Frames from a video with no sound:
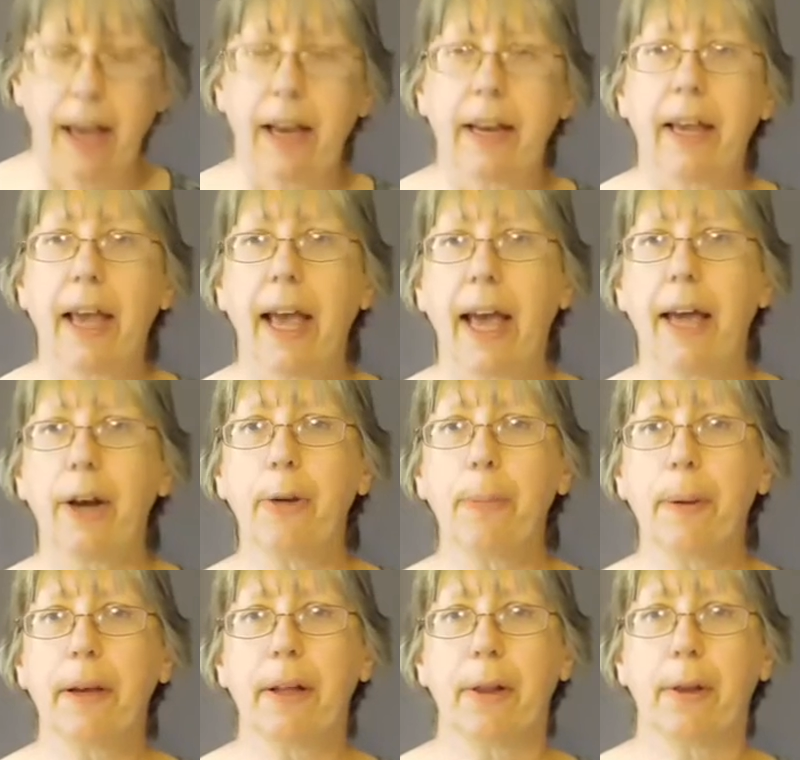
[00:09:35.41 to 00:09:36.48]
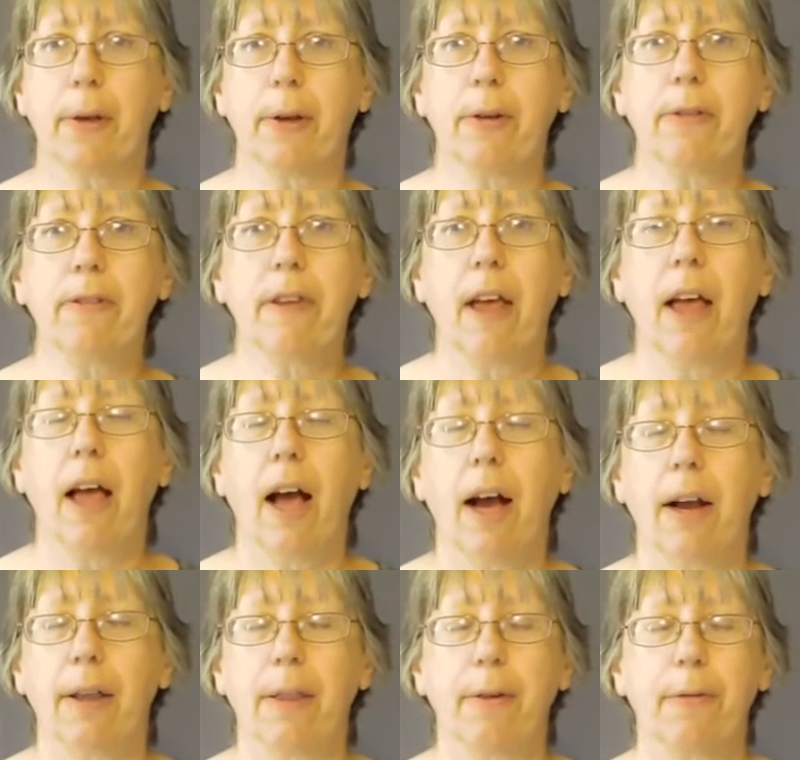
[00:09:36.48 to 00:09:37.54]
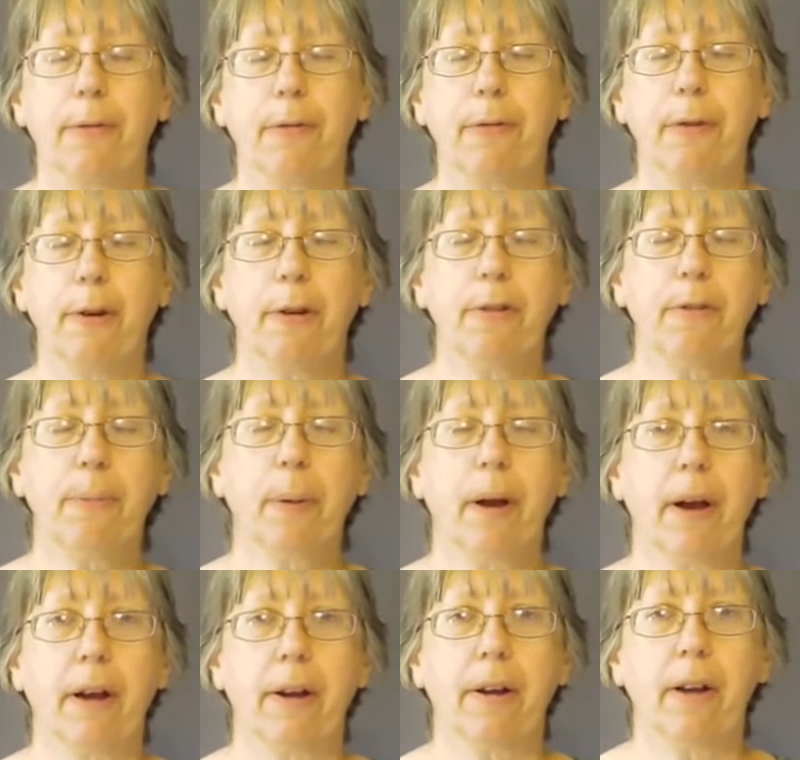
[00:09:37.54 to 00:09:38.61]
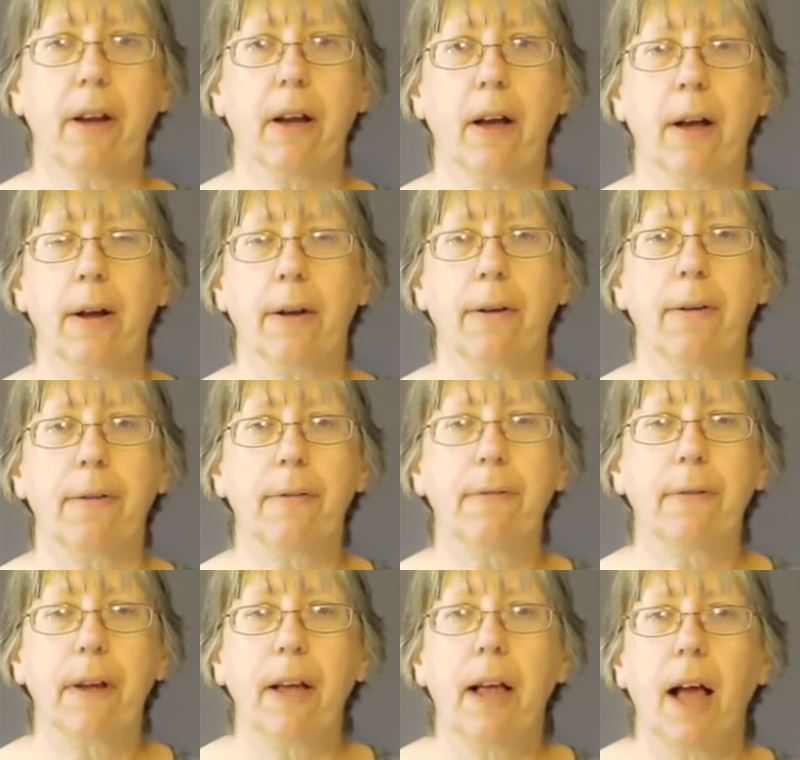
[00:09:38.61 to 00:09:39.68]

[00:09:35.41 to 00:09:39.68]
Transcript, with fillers: And caterpillars are the first part of